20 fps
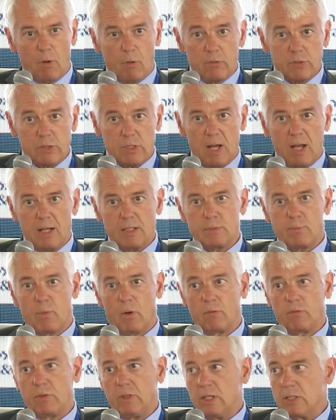both sides,
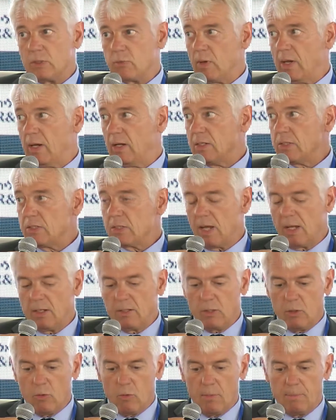both the Israelis and
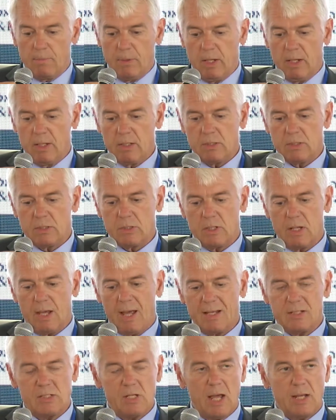the Europeans,
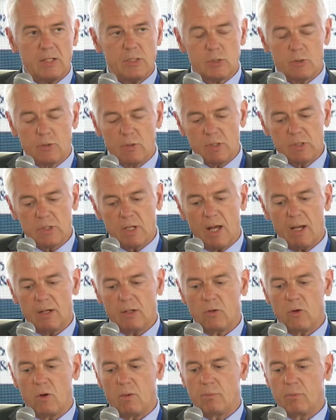attach to this kind
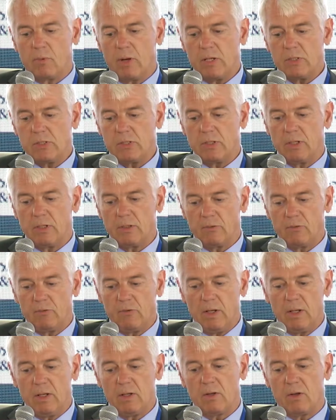of cooperation in the
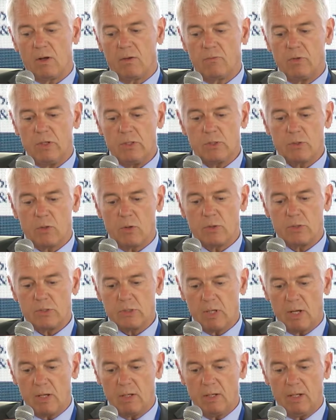field of
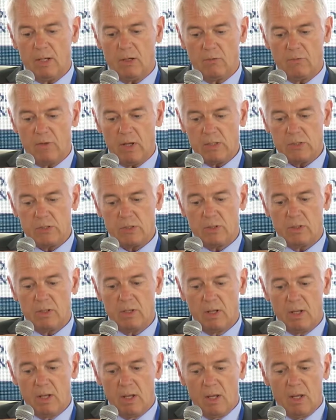research and innovation.
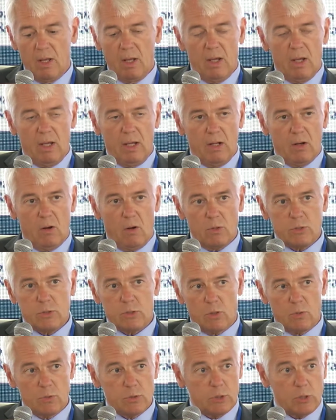It
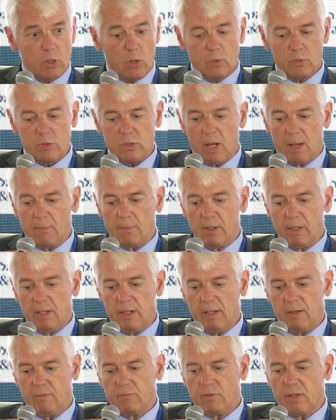also shows, I
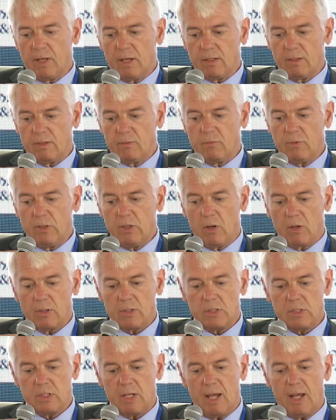believe, that we
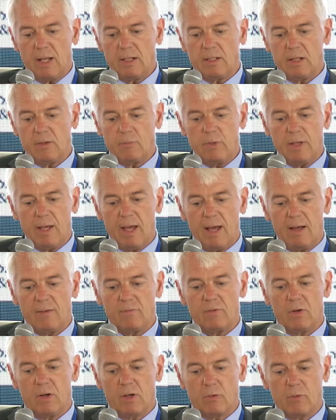understand that we have
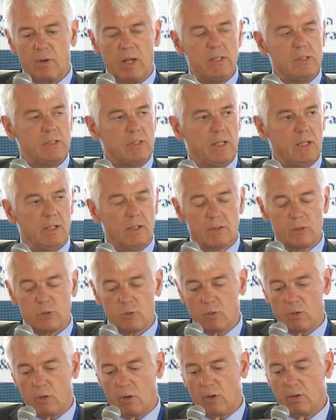a great deal
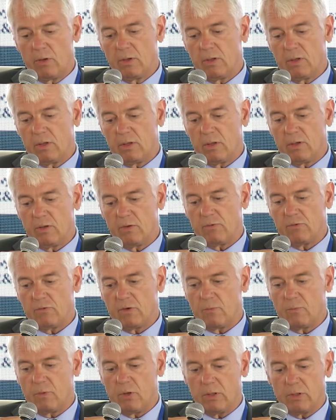to learn
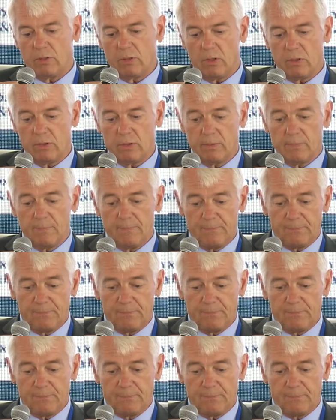from one another.